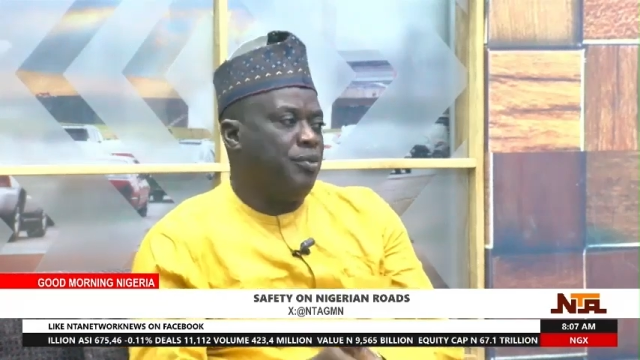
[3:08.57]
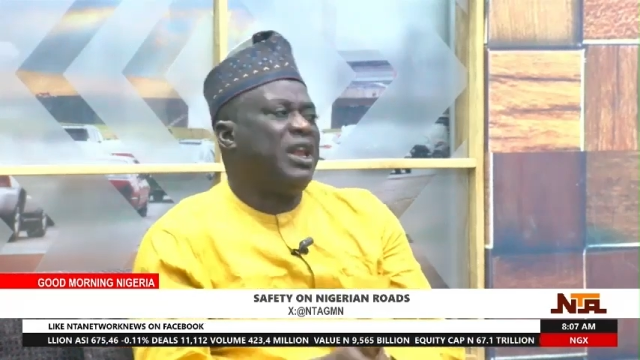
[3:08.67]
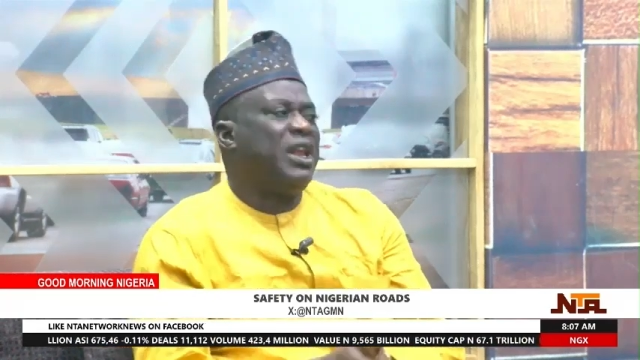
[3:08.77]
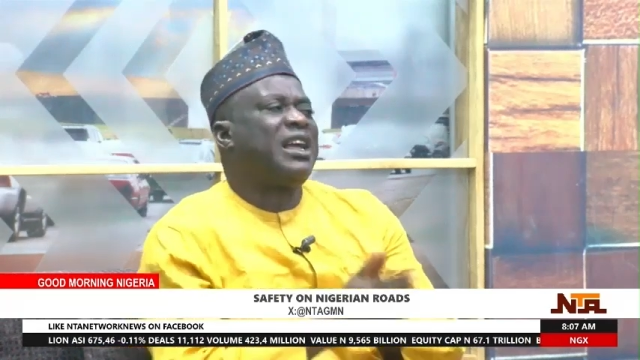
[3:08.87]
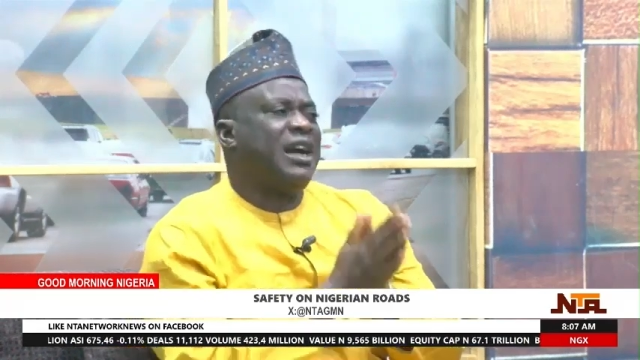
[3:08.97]

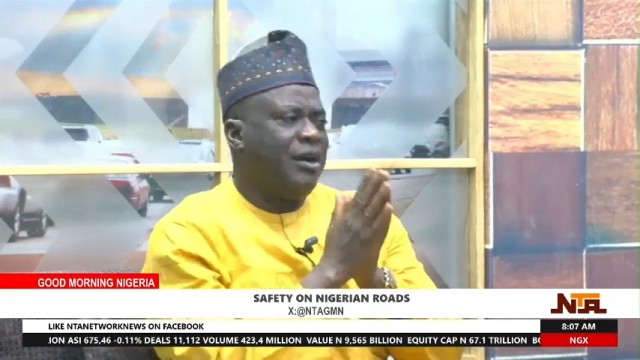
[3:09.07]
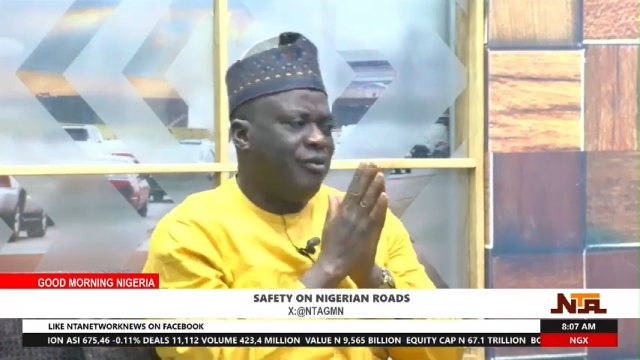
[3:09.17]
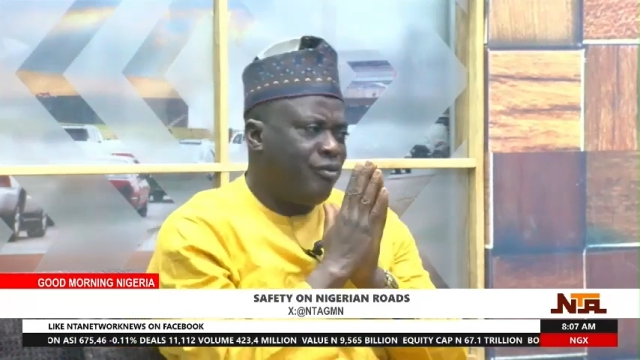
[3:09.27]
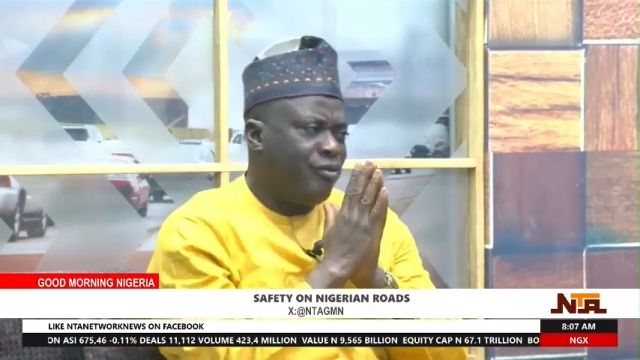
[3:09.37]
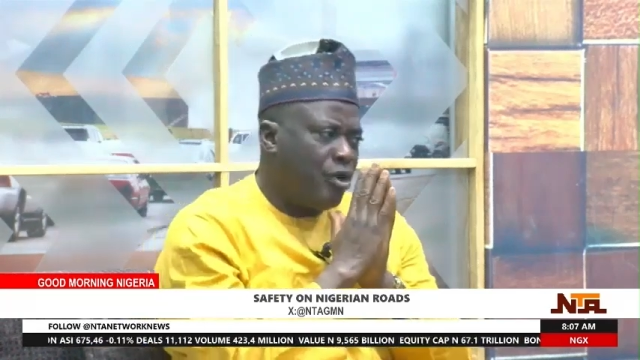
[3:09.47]
like
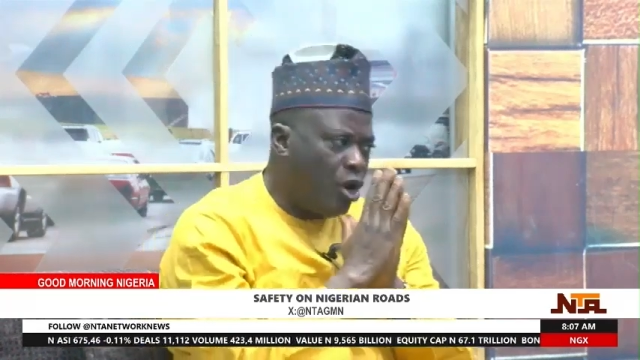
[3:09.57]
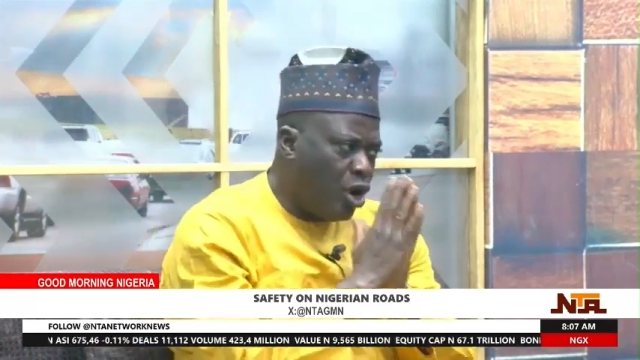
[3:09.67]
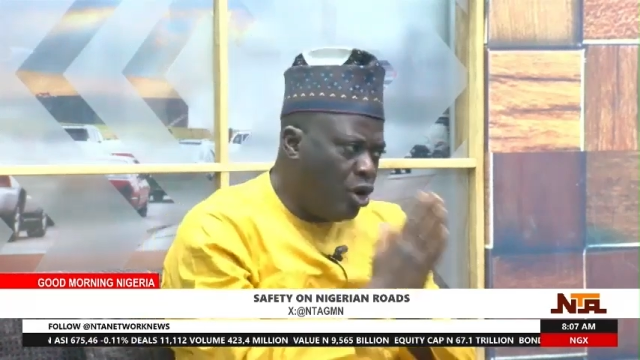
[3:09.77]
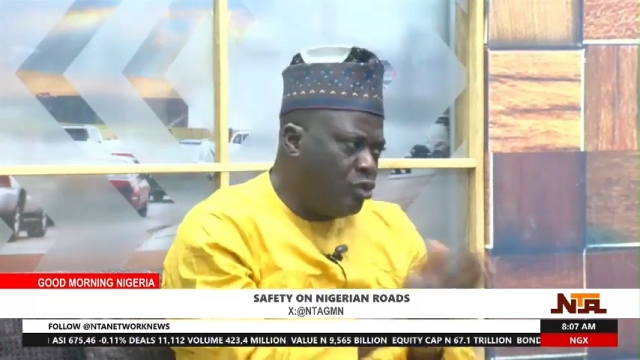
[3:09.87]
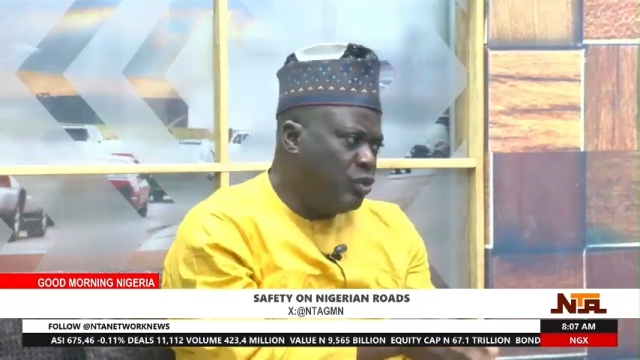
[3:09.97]
I've
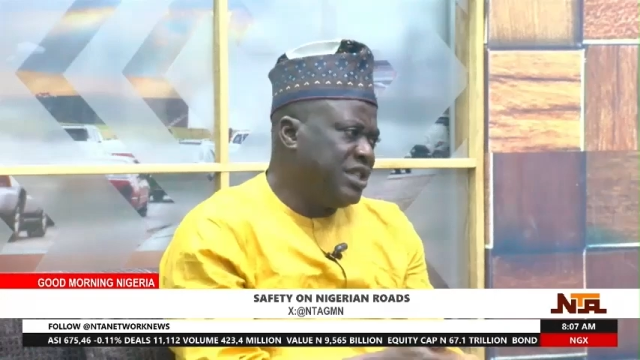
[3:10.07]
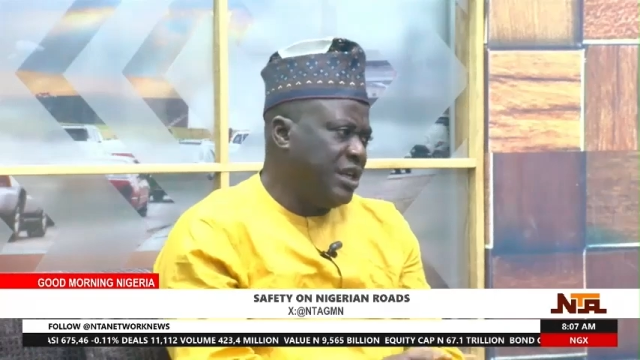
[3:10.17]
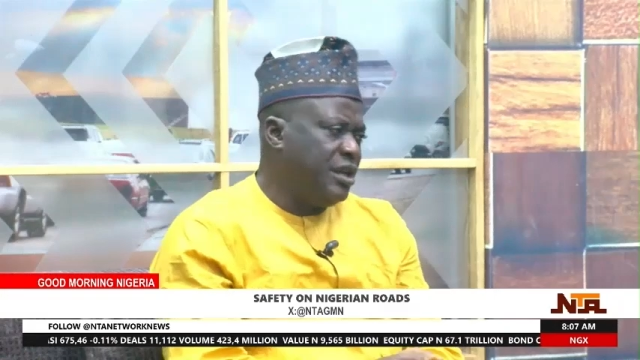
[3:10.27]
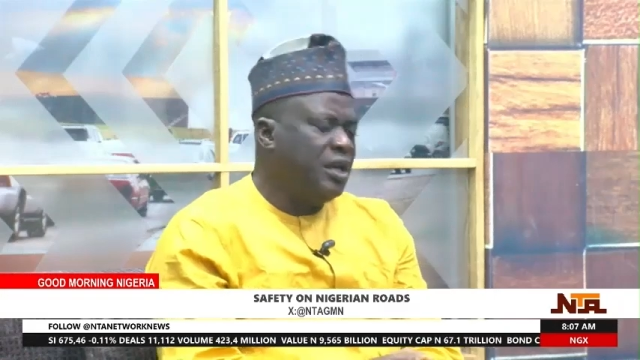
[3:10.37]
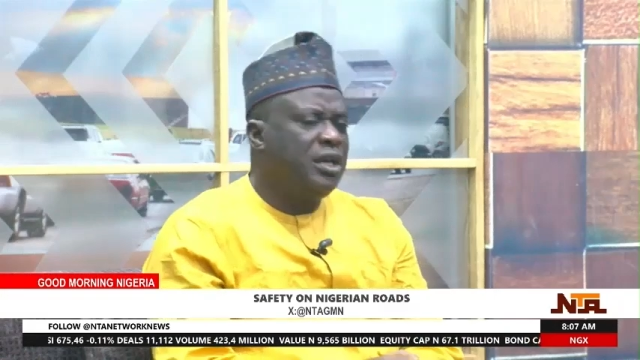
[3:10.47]
always said.
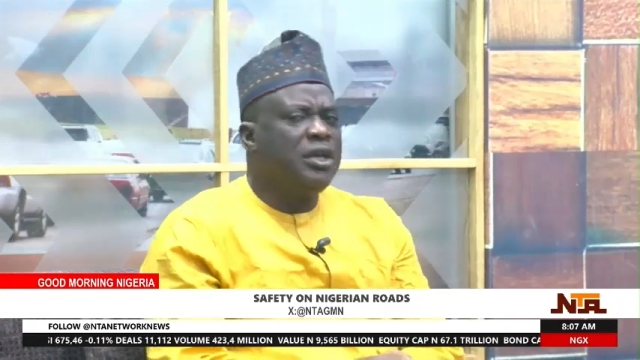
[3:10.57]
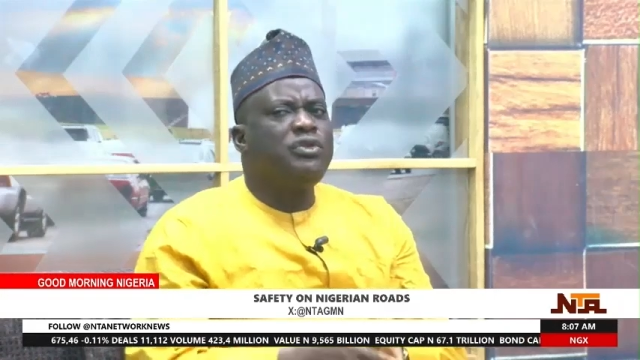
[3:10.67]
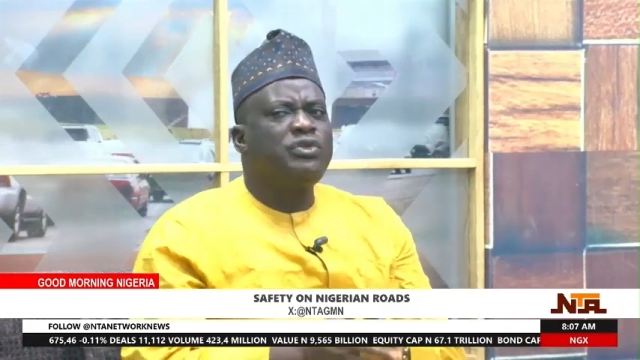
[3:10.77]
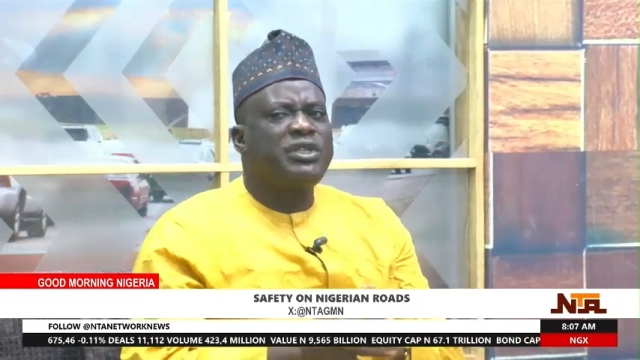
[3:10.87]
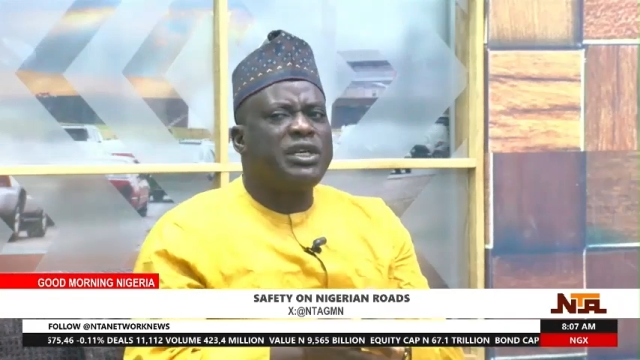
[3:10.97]

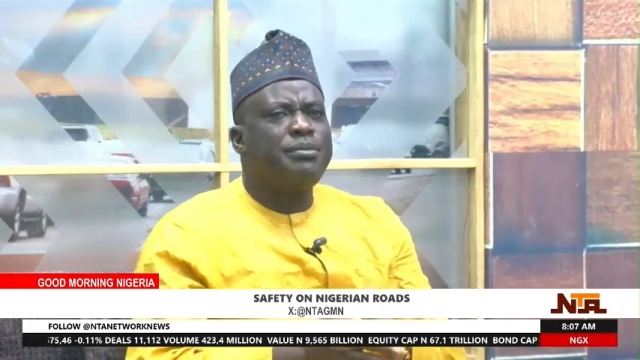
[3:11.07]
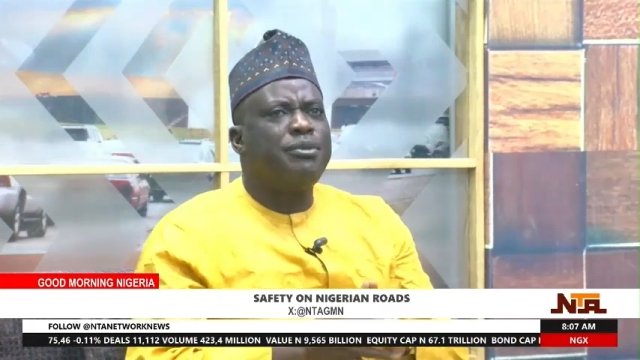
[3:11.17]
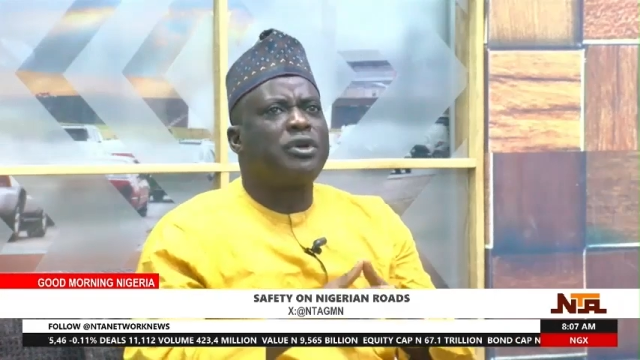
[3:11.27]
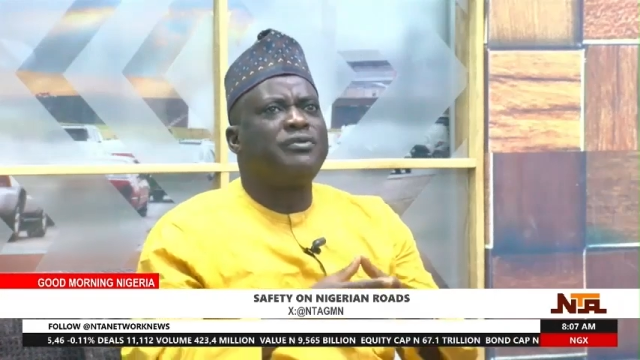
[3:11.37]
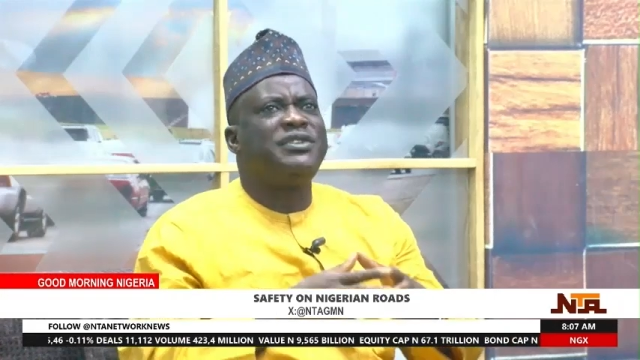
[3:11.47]
You see,
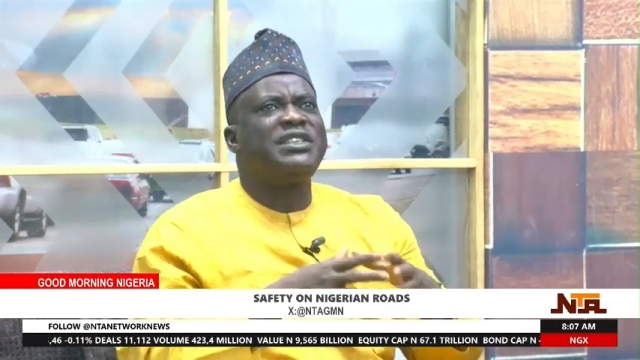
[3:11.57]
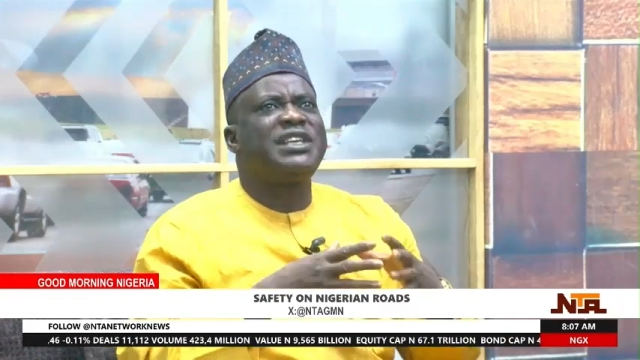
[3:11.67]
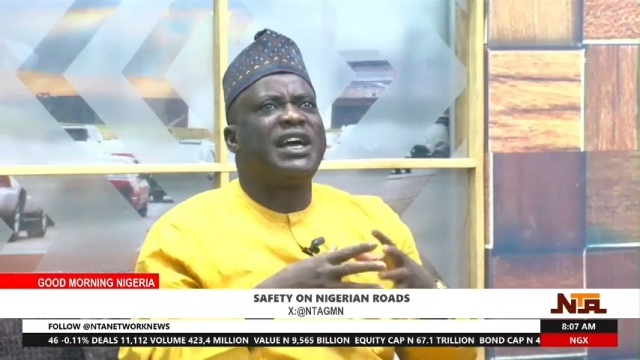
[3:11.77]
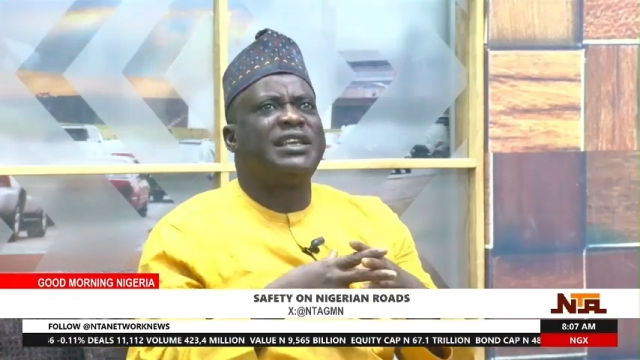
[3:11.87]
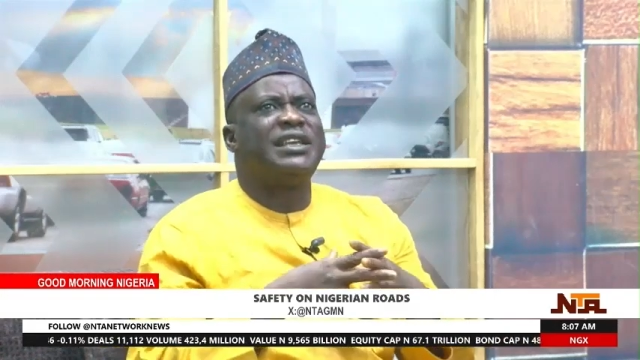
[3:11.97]
most of these
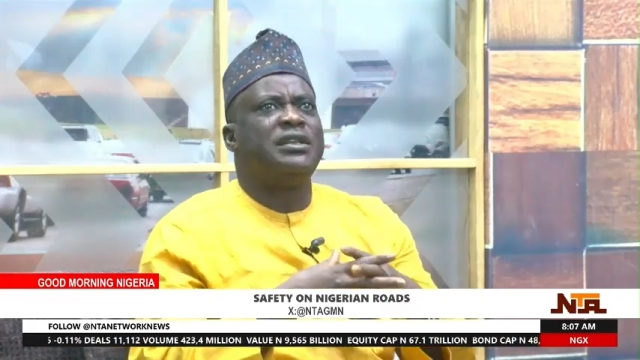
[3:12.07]
accidents,